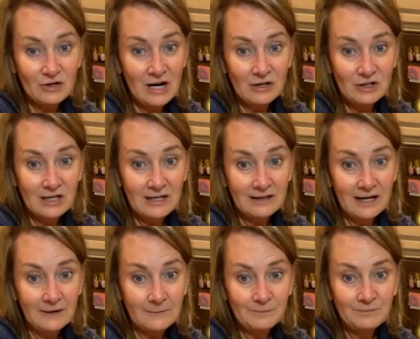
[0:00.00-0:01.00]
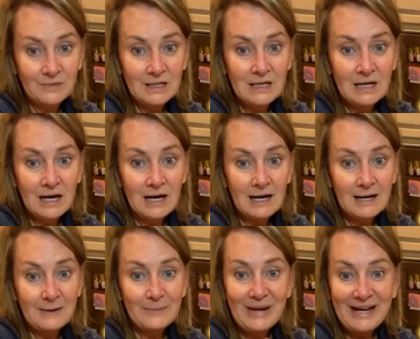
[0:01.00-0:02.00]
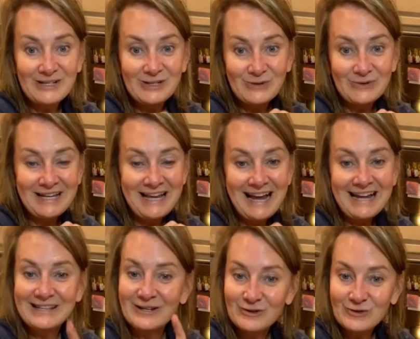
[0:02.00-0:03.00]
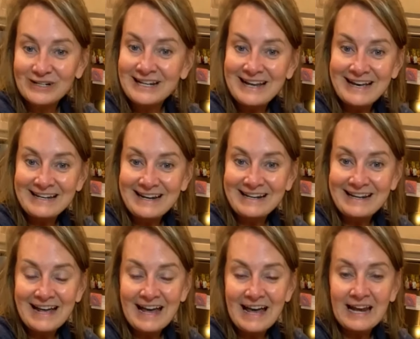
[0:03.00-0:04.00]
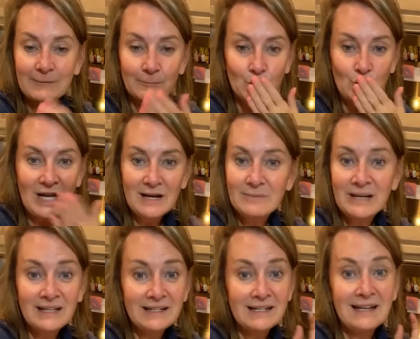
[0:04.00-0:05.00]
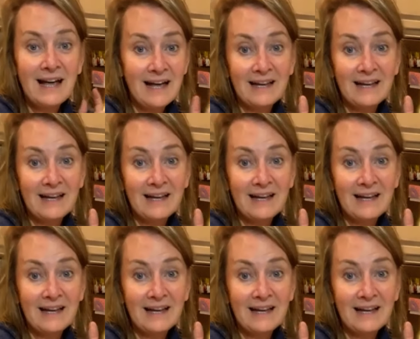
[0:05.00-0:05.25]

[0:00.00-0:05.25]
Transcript: Um, page 28, they're $29.99. Melody, I can hug you right now. Thank you.